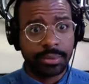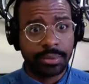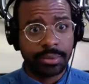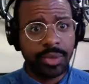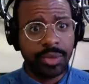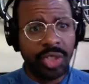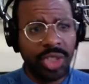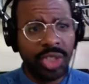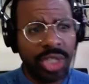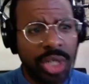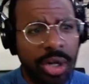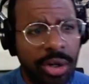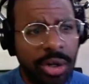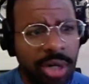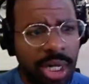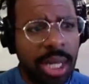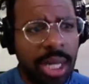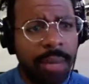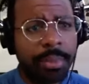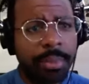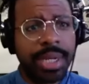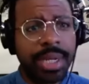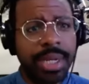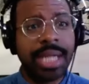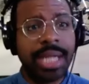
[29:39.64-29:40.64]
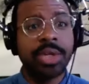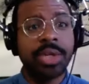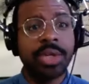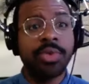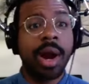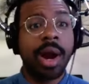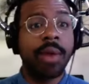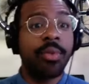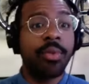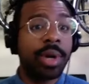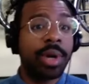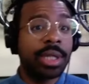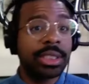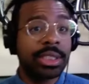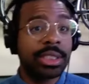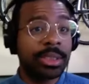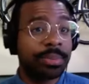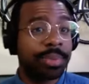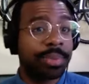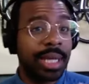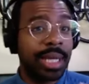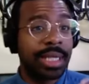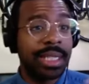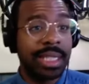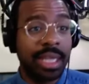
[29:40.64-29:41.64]
You know, but I knew I wanted to
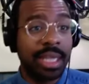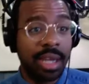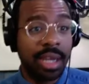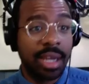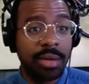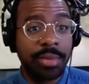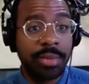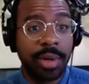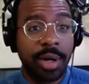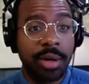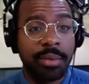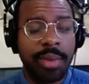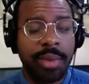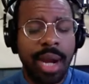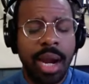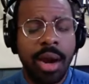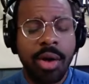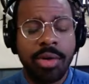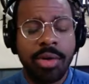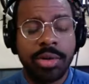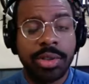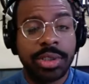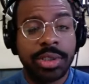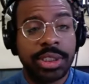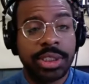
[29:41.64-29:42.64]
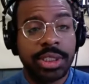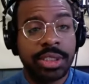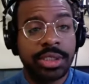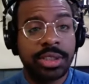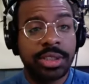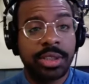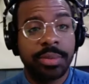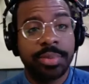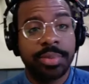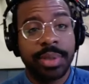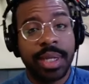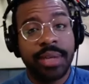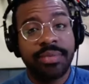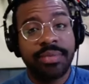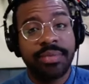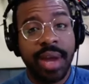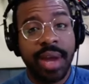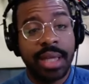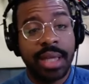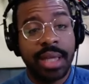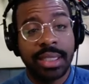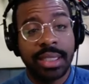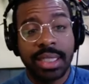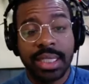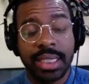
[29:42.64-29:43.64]
play the oboe. My older sister played
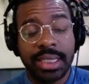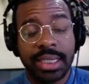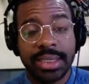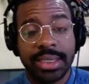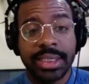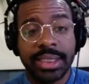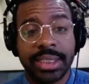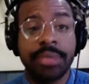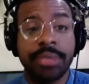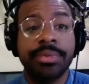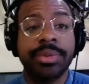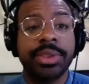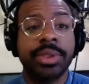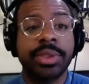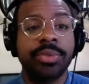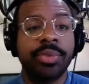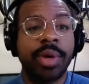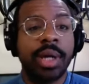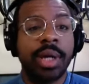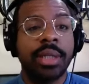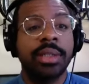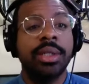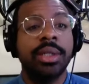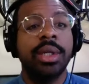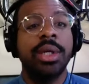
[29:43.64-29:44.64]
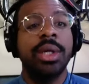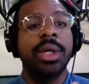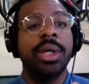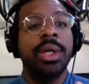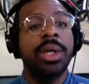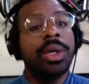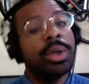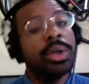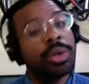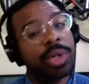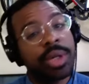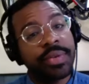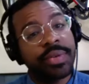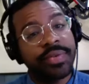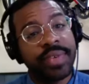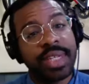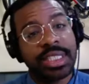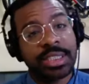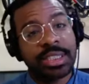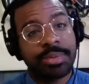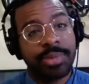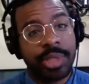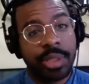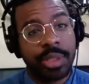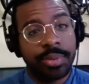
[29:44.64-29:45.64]
violin and she was the one who
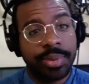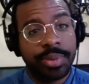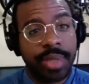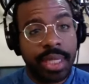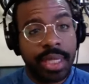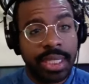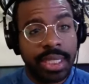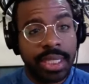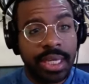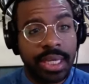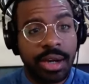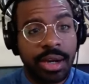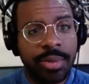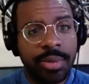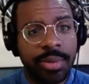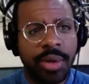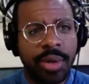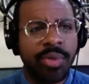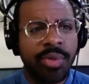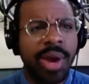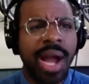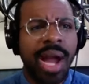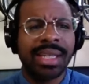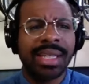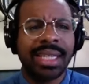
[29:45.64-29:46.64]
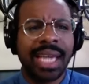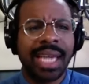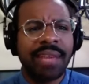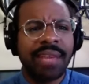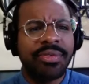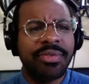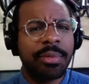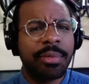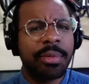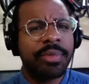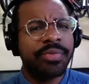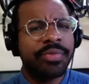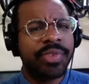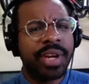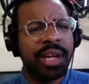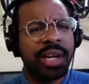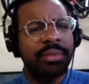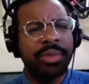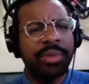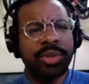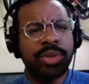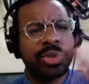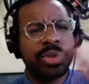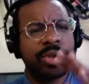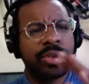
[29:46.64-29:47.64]
convinced me to play the oboe. Well, I came from a very
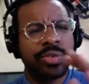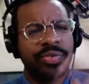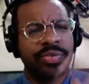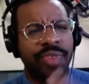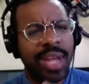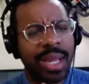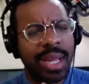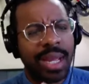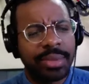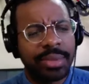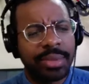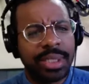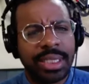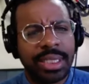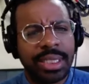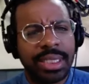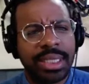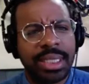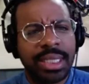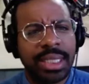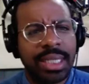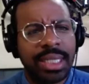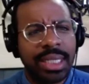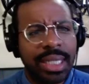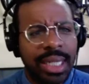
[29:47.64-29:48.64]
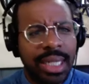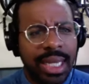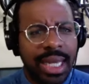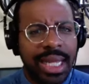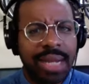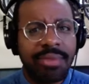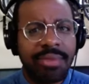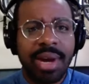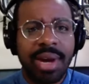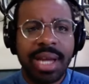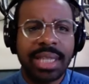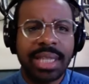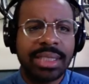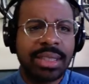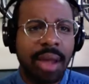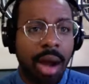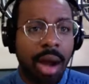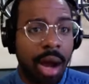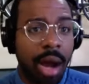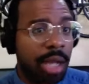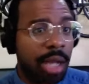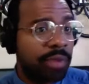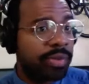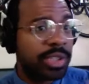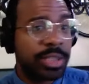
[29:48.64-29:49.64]
musical family. Anyways,
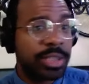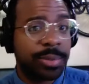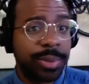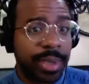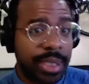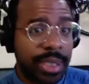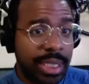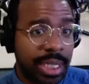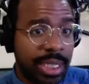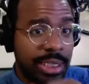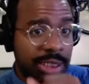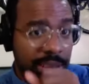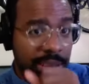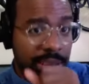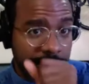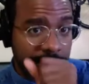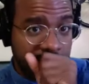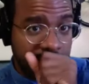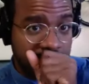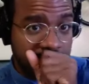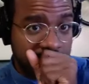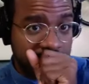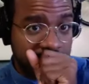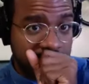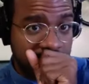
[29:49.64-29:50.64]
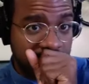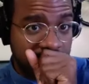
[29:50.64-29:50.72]
all of us play instruments.